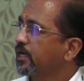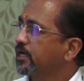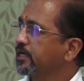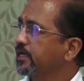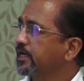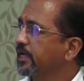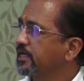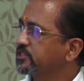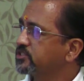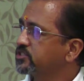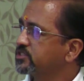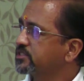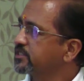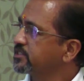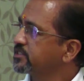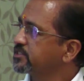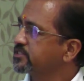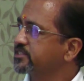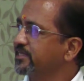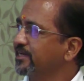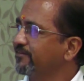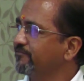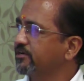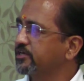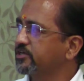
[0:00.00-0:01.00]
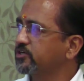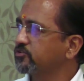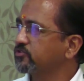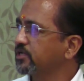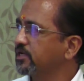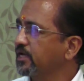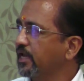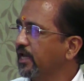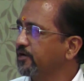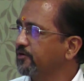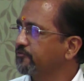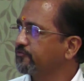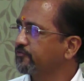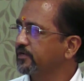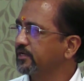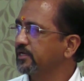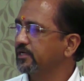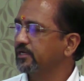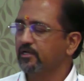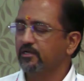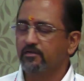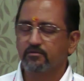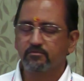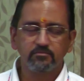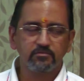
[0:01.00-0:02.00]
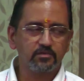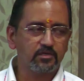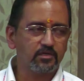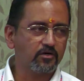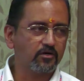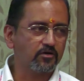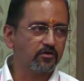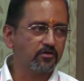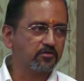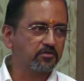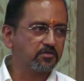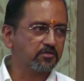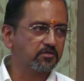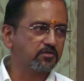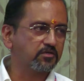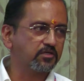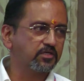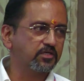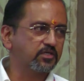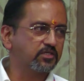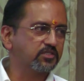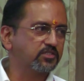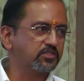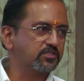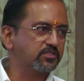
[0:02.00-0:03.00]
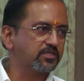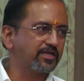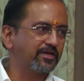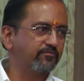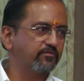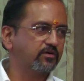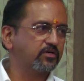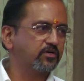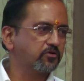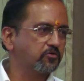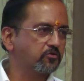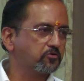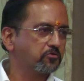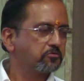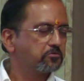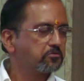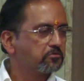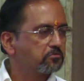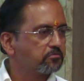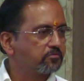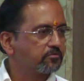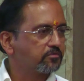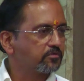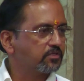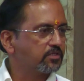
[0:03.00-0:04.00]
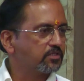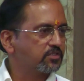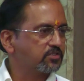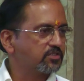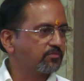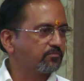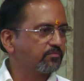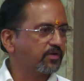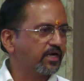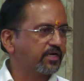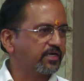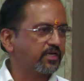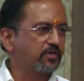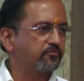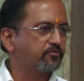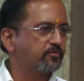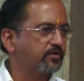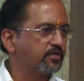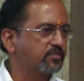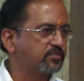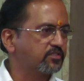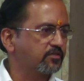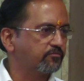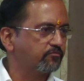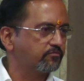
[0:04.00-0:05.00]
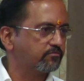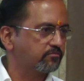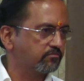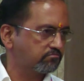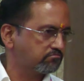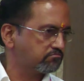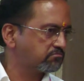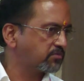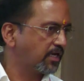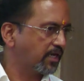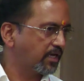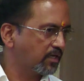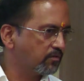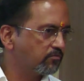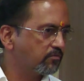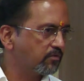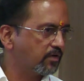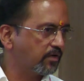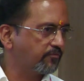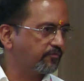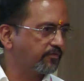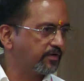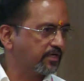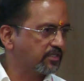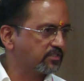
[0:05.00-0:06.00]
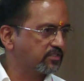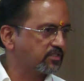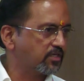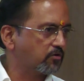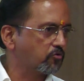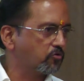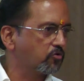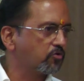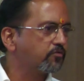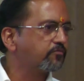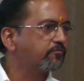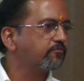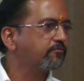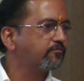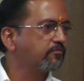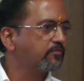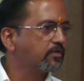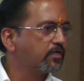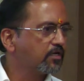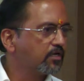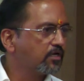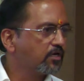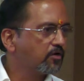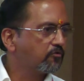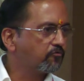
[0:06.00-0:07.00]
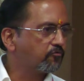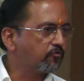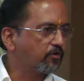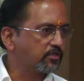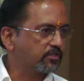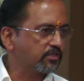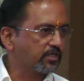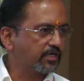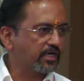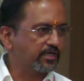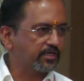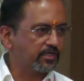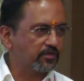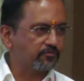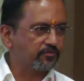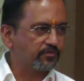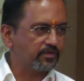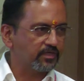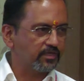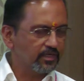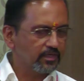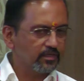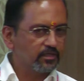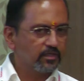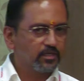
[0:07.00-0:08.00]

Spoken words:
rest is diverted to the landfill, or it is diverted to some cattle feed sometime if it is a good for the cattle feed,